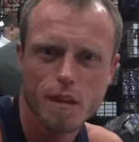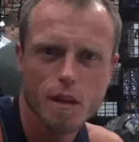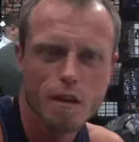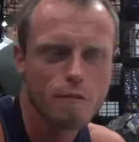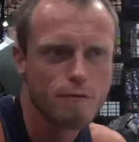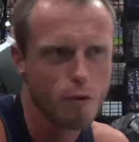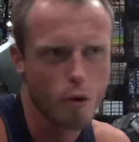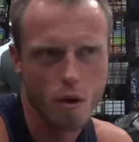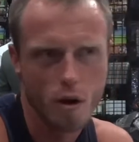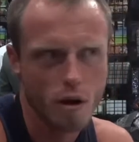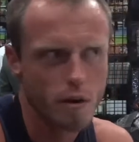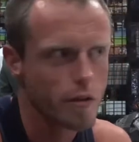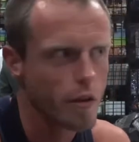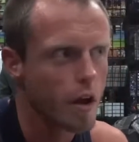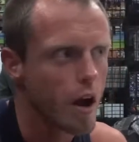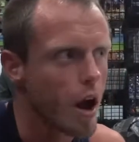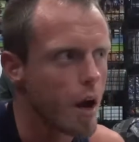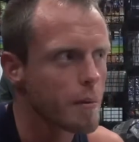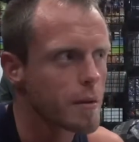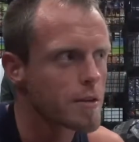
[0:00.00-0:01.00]
for the
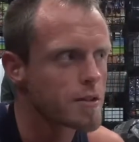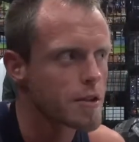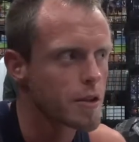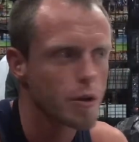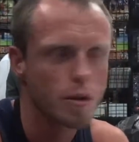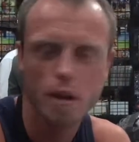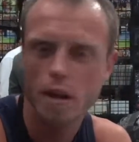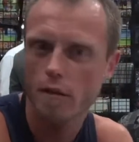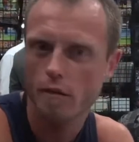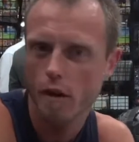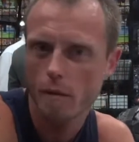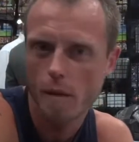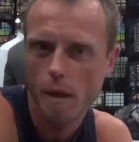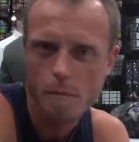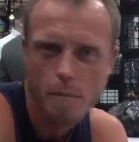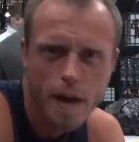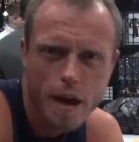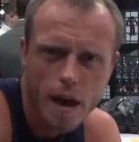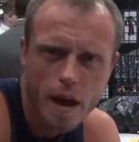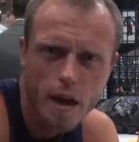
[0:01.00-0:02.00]
comments that you leave on my
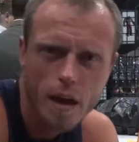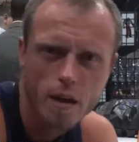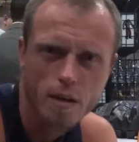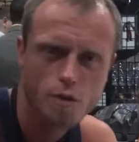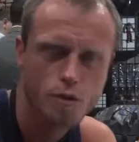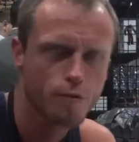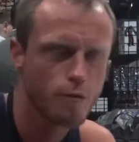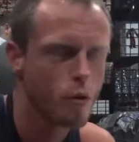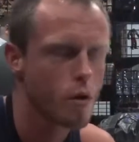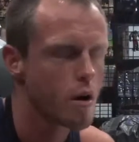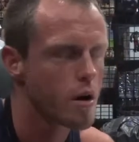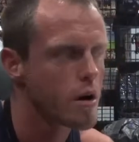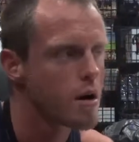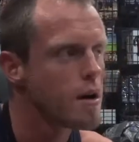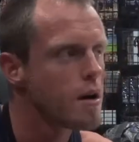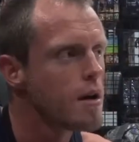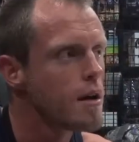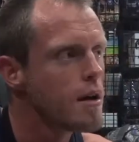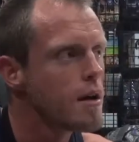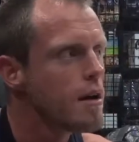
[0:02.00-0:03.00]
page,
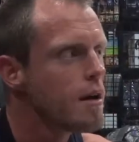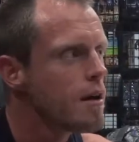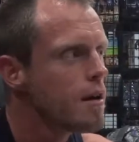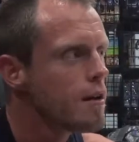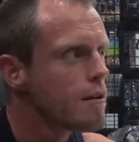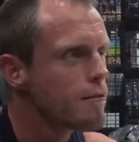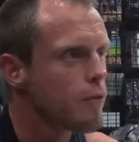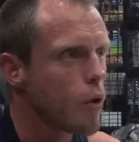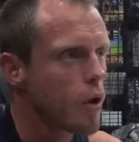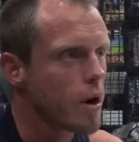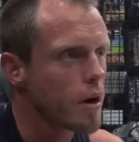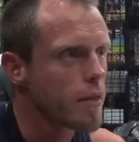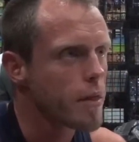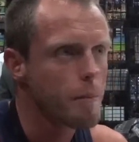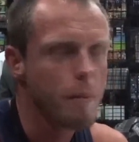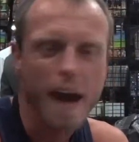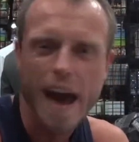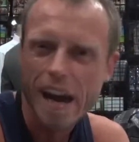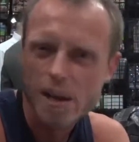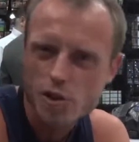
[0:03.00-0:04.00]
for
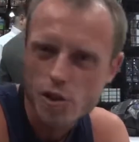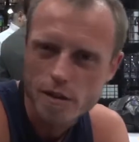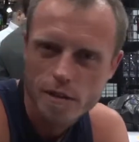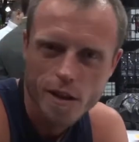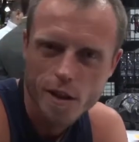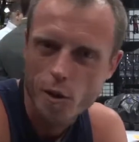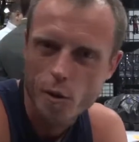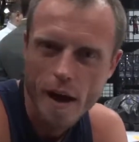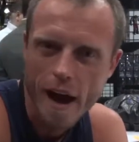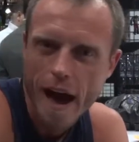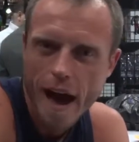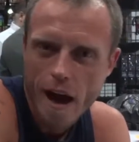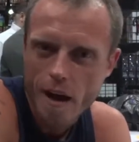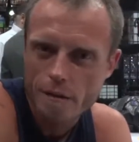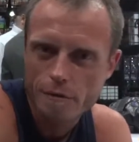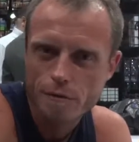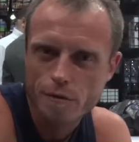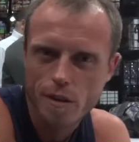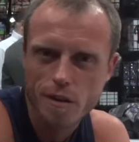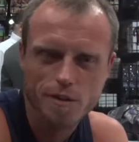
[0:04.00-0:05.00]
the passion that you have.
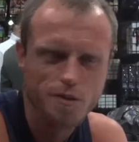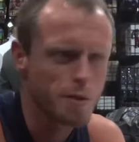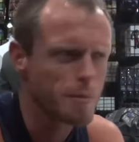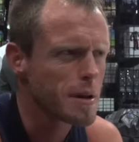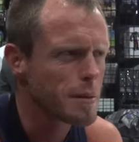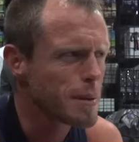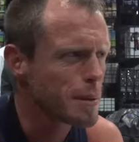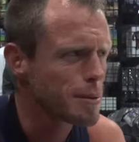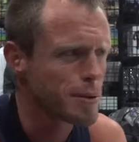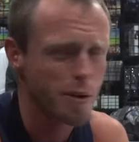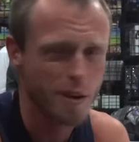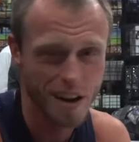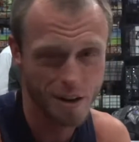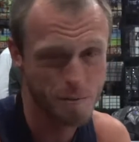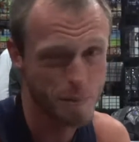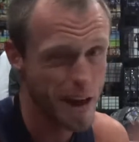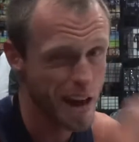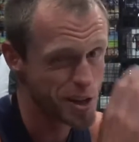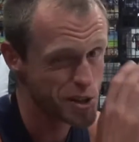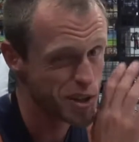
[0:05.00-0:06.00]
So many people don't
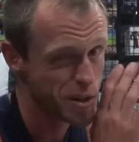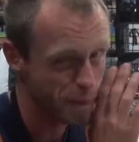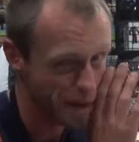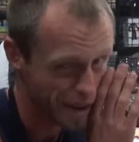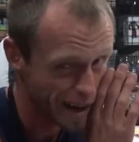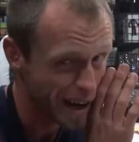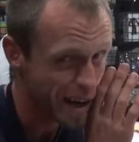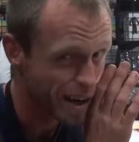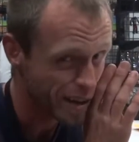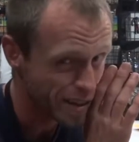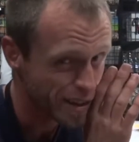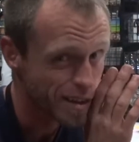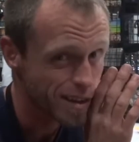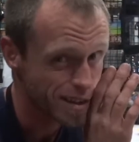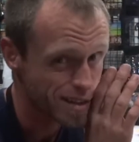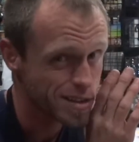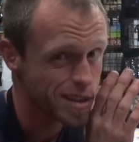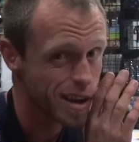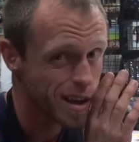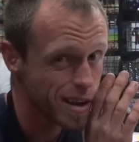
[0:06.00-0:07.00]
have passion about anything
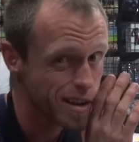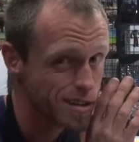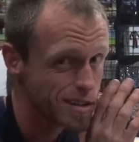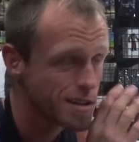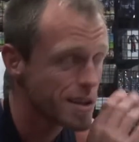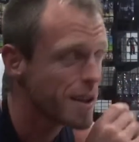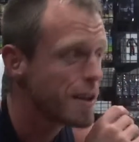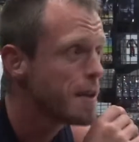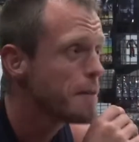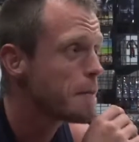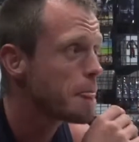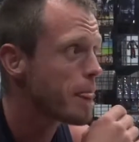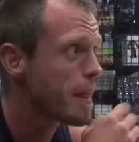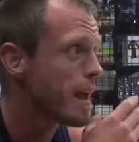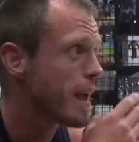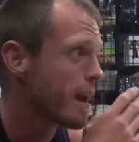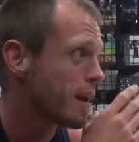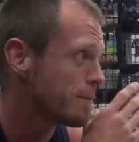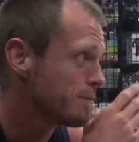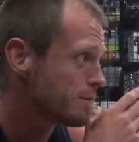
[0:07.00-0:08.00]
these days,
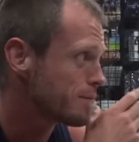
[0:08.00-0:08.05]
and